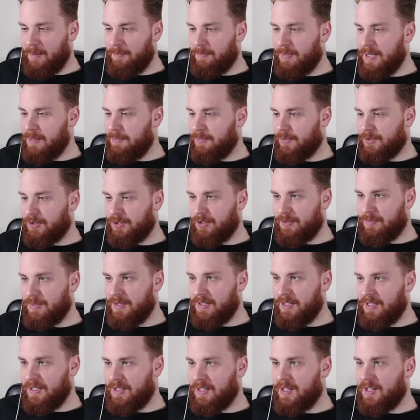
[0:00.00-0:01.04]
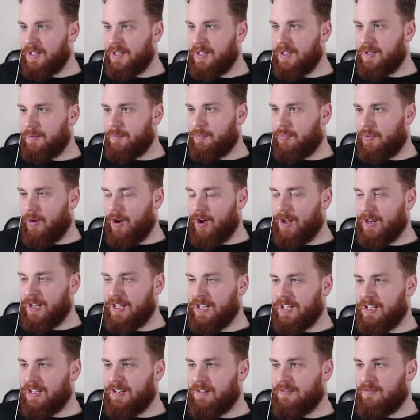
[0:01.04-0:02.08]
people should be brought
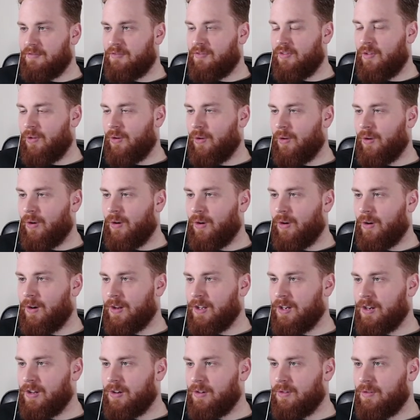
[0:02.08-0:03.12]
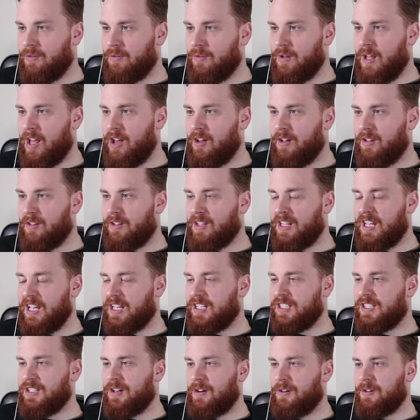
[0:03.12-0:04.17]
in for, you know,
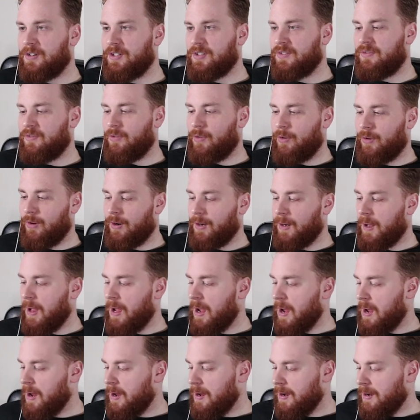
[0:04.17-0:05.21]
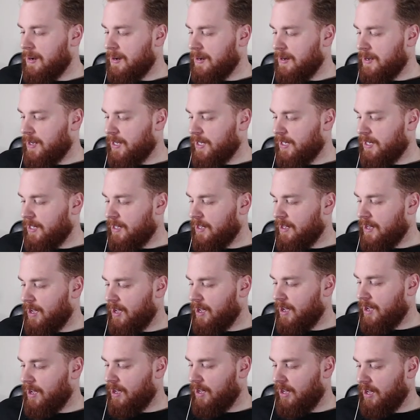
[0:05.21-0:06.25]
Kickstarters for
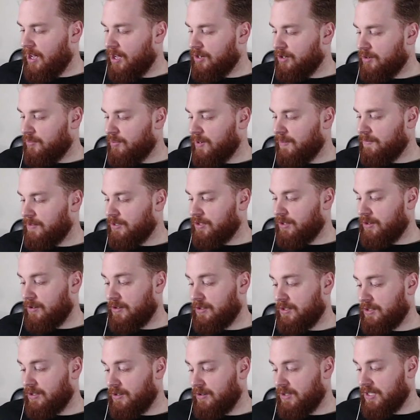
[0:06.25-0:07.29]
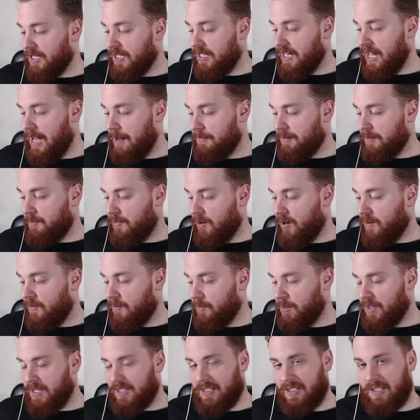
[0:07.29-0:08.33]
underprivileged girls to go see Captain Marvel
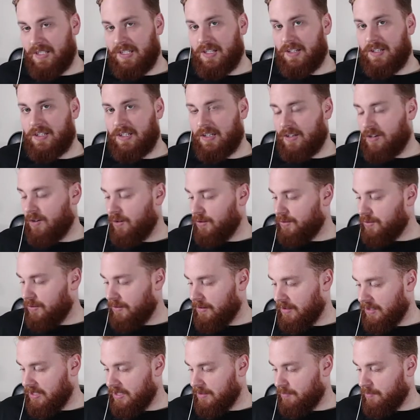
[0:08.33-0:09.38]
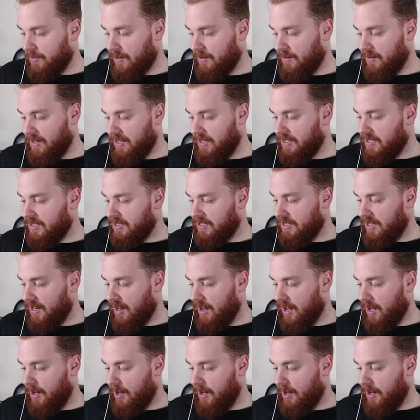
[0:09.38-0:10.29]
because it's such a cultural experience.